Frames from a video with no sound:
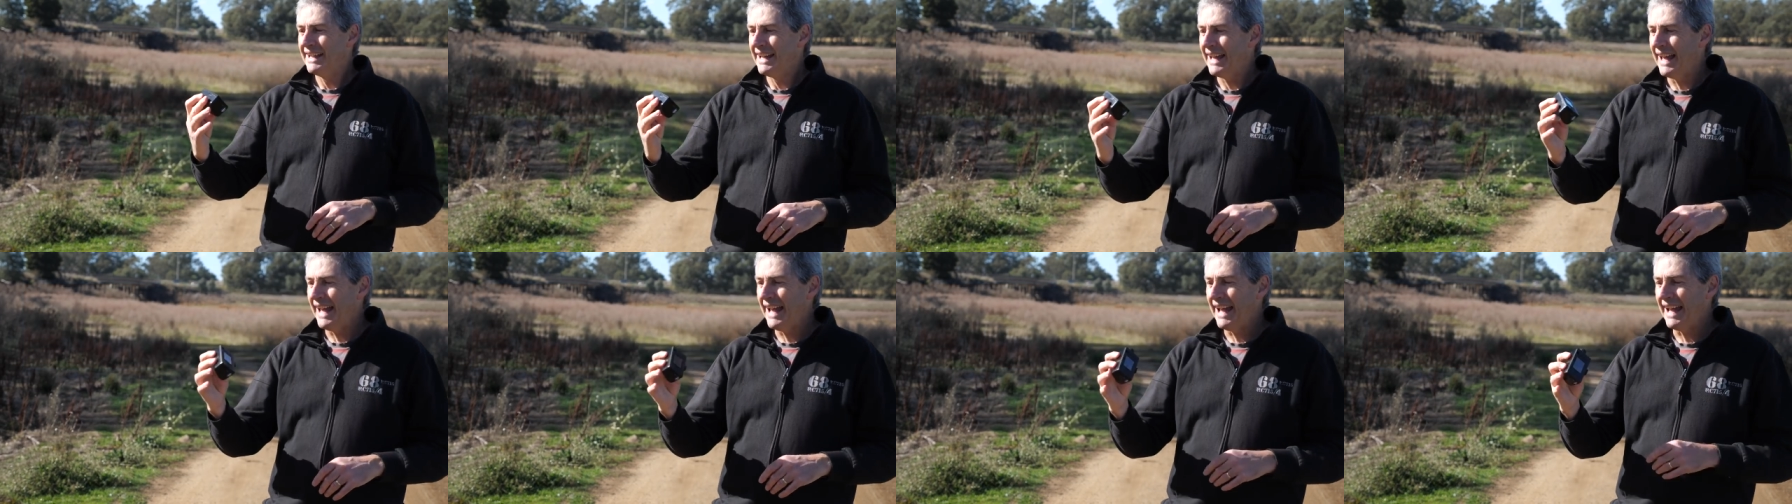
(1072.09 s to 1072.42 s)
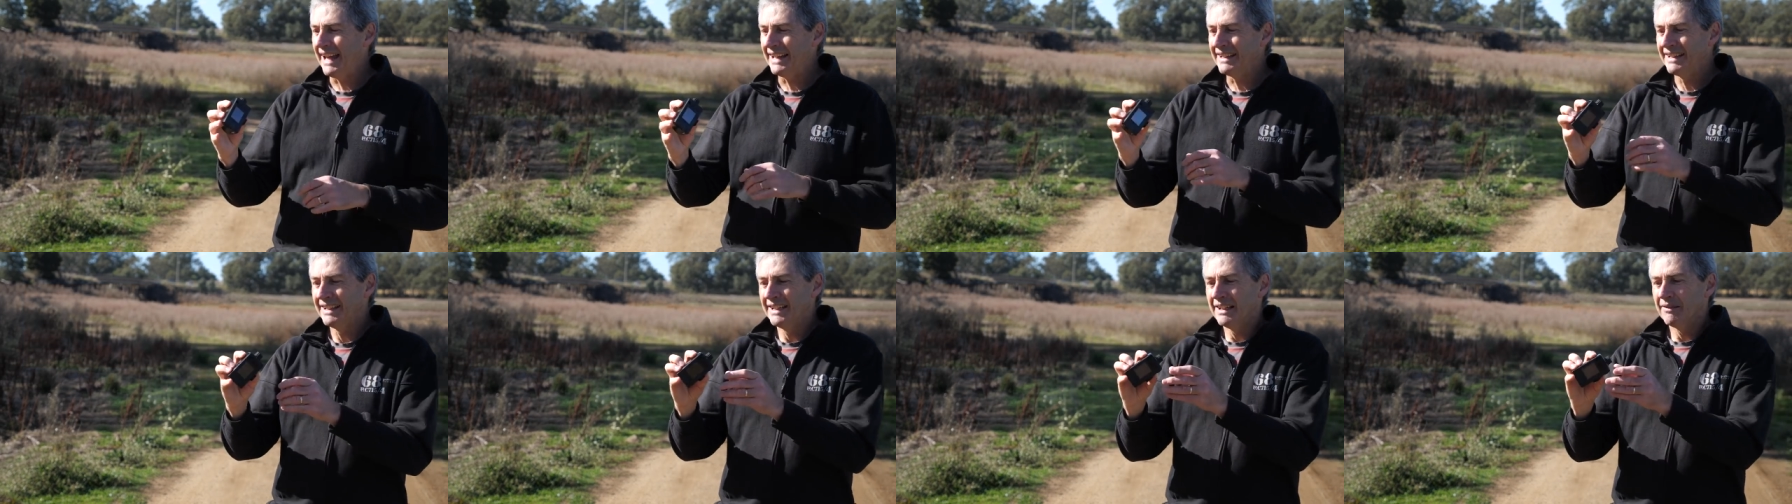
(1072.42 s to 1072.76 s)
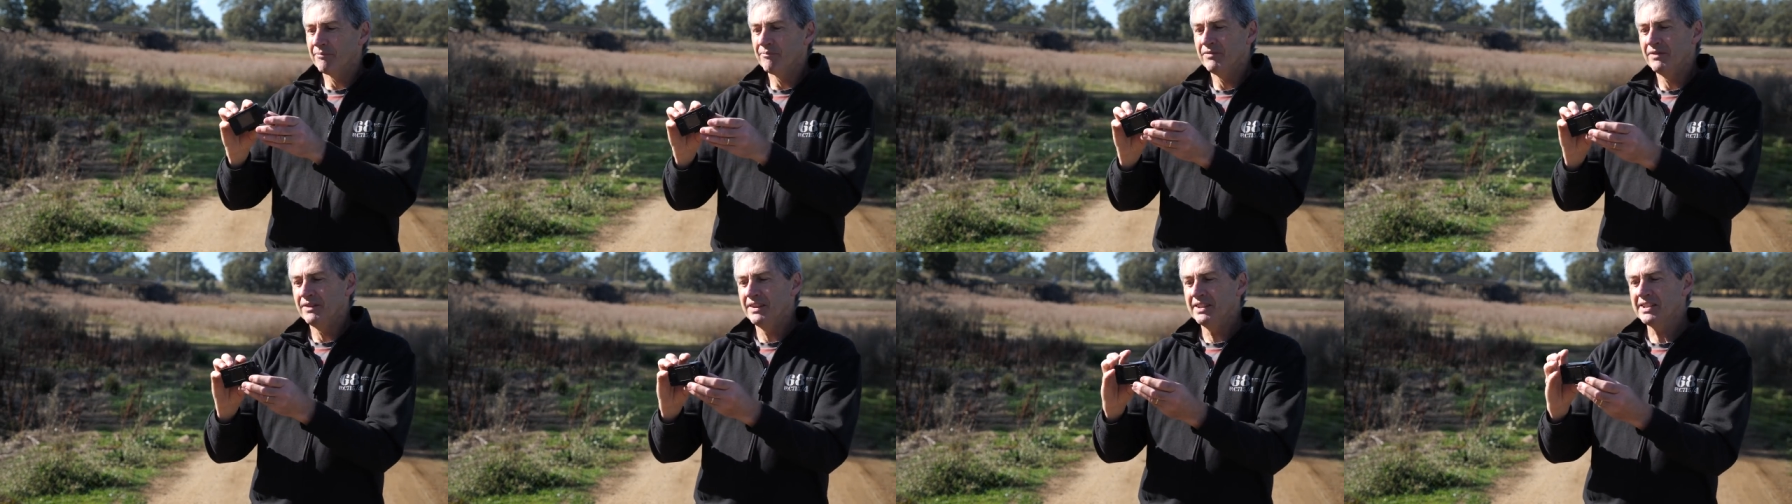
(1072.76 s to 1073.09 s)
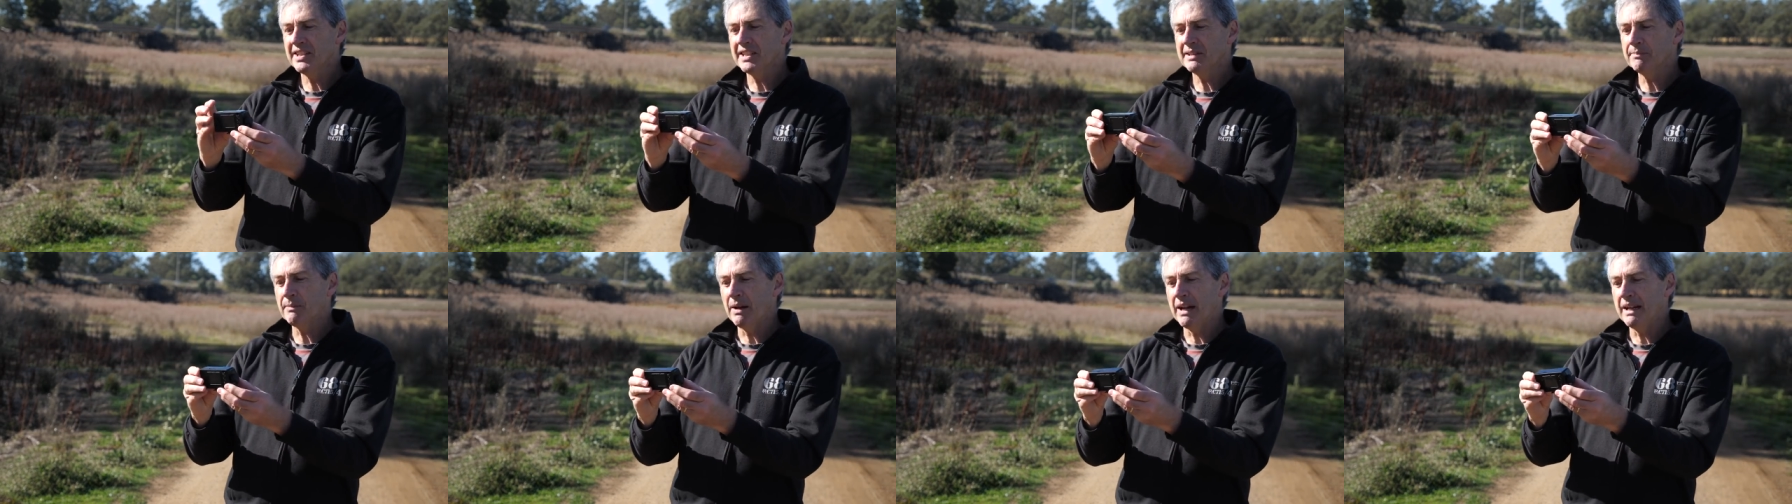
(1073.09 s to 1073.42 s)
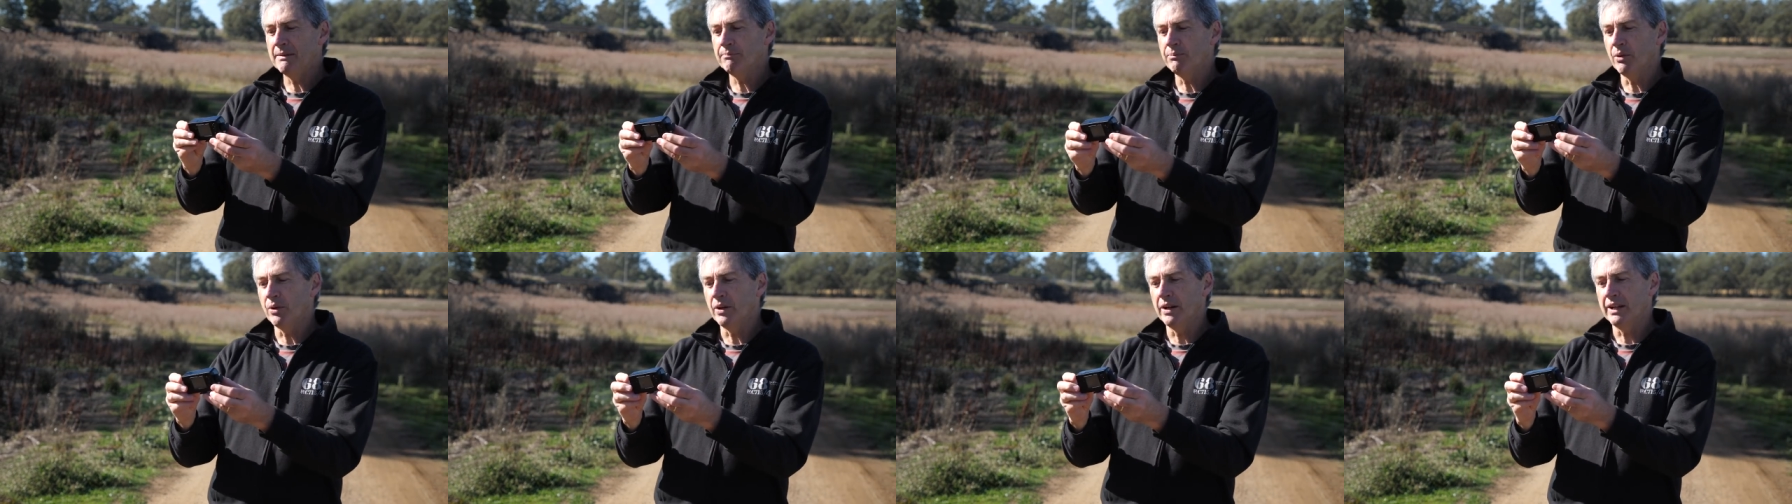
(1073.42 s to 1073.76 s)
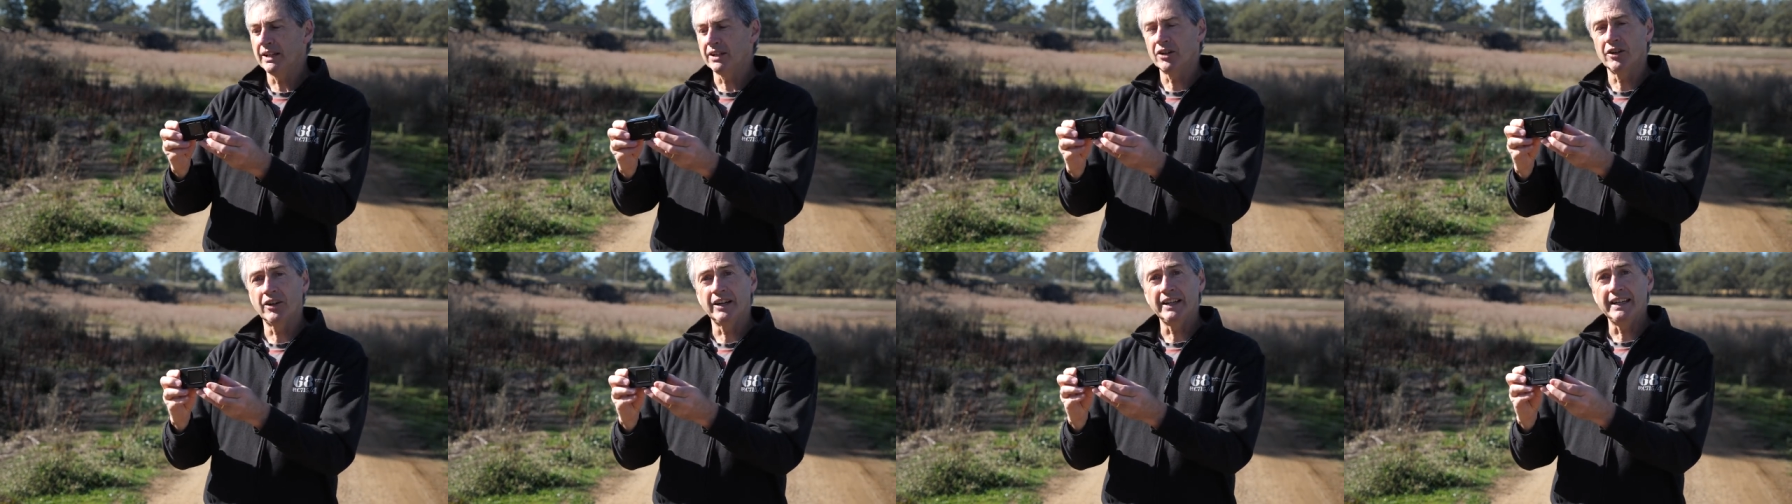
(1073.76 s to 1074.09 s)
and this is made by
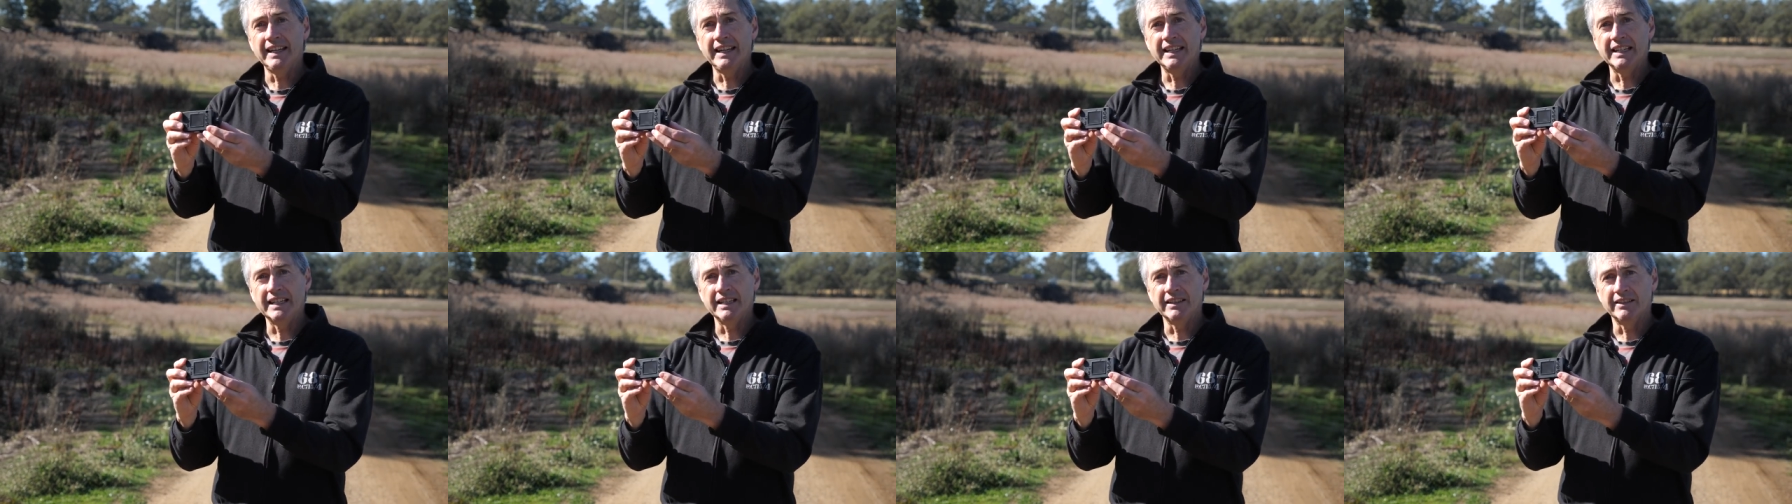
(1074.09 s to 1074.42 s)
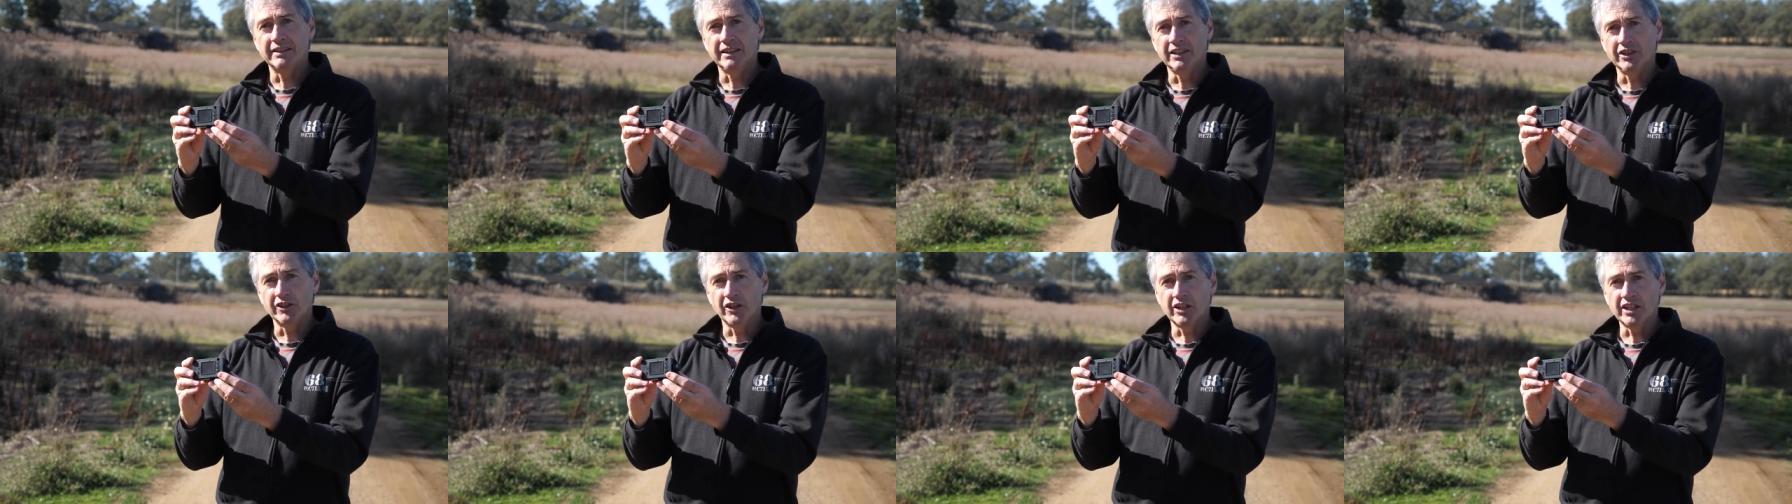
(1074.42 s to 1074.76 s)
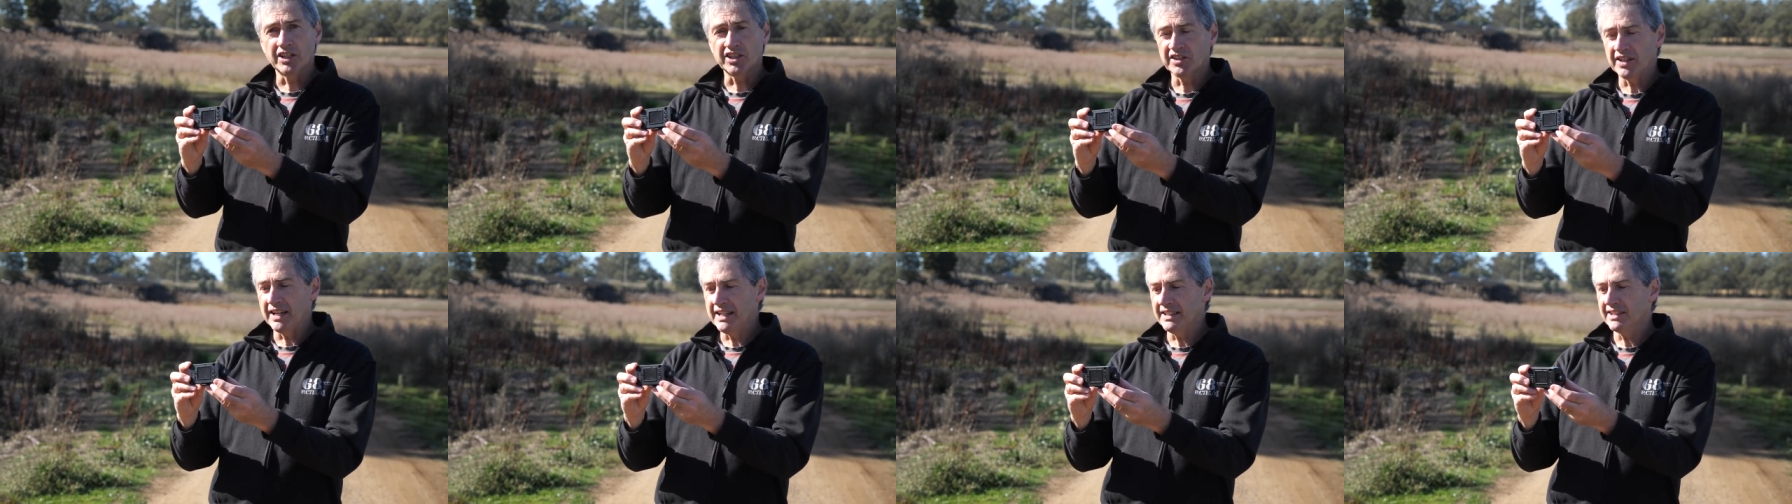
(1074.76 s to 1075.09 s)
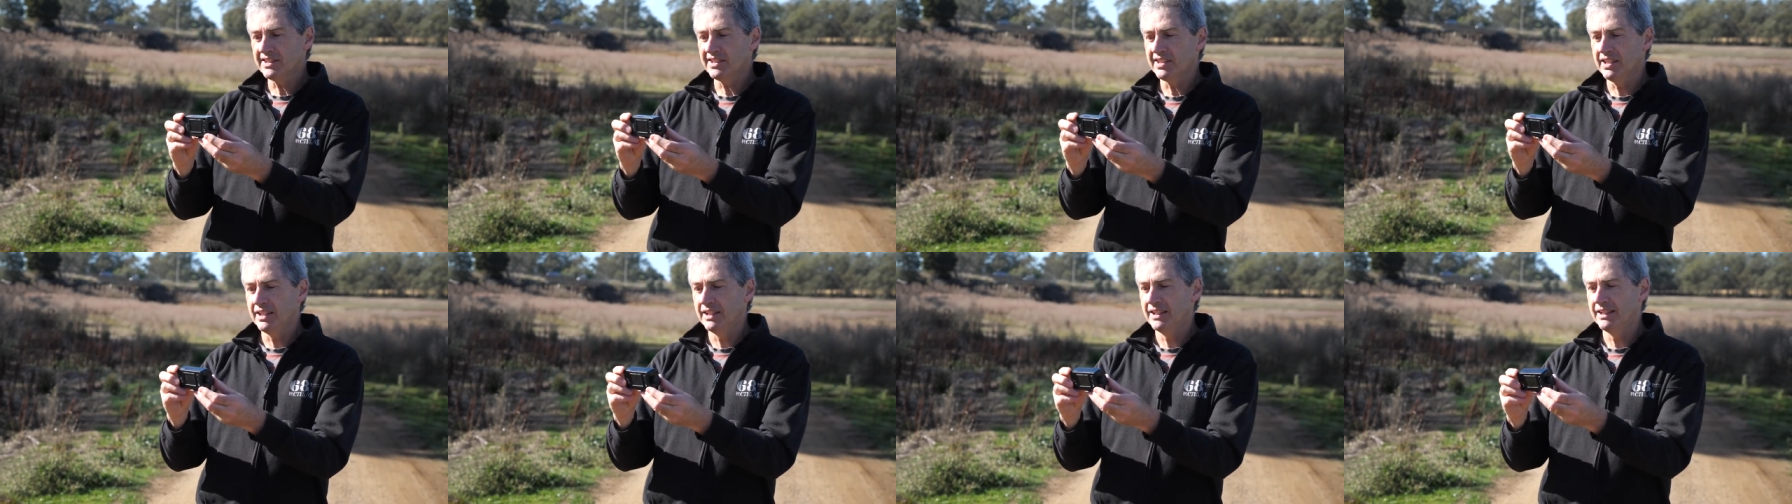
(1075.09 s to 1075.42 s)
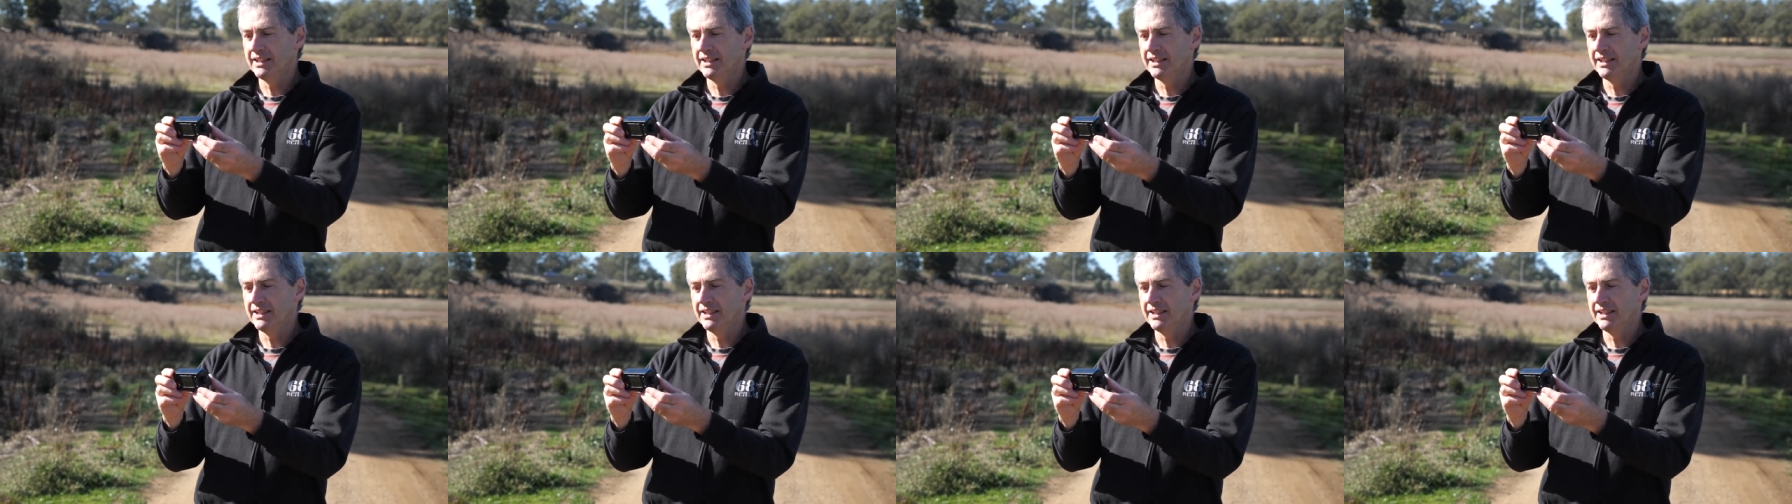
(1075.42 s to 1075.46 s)
a guy in the United States.